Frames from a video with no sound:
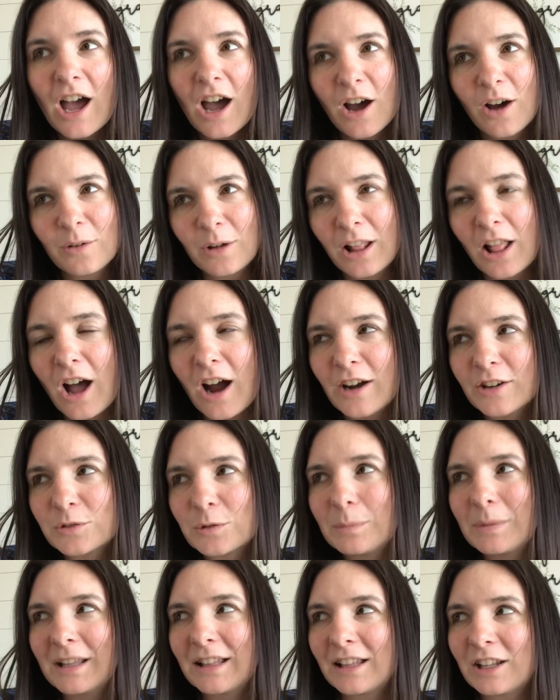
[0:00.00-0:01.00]
Well, ours
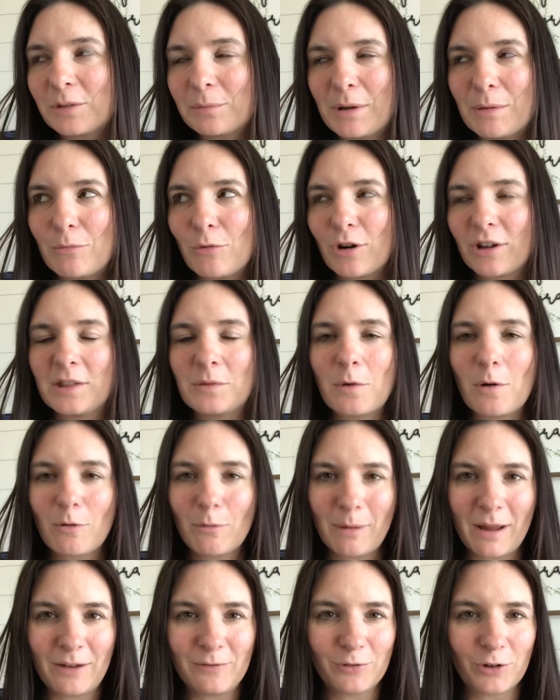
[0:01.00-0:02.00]
would be a little bit more than what we're
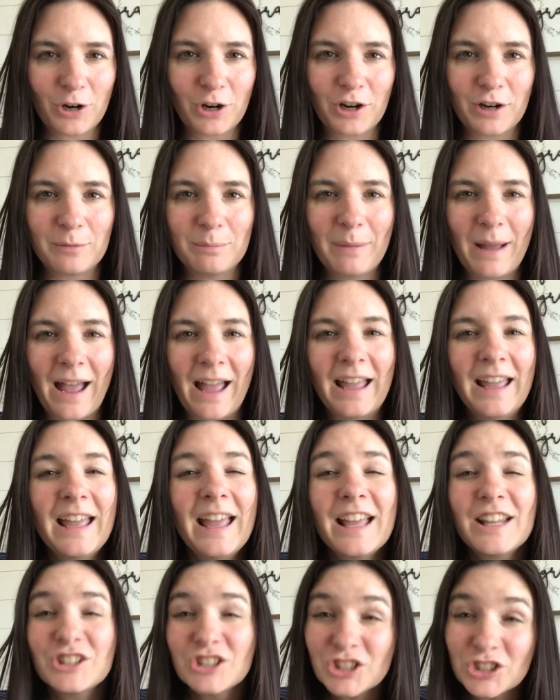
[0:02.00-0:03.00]
paying for her, but
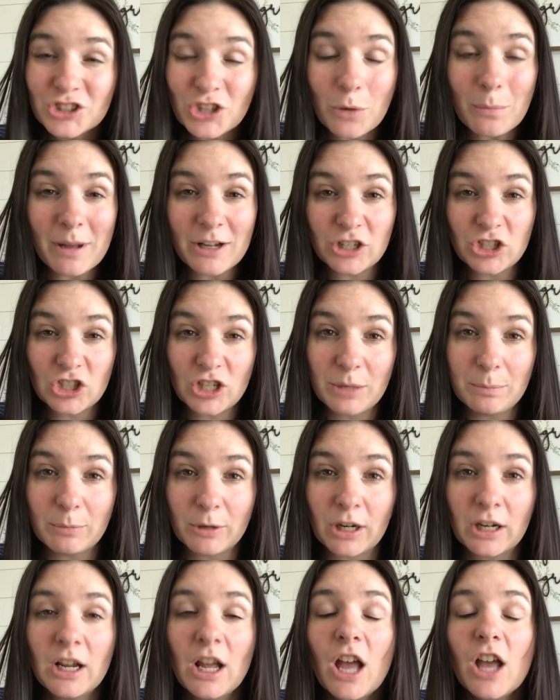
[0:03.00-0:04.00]
just so much
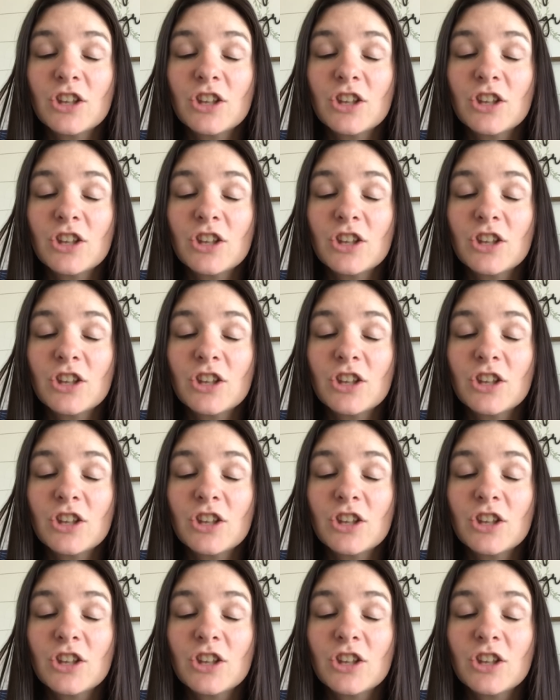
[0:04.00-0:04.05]
cheaper.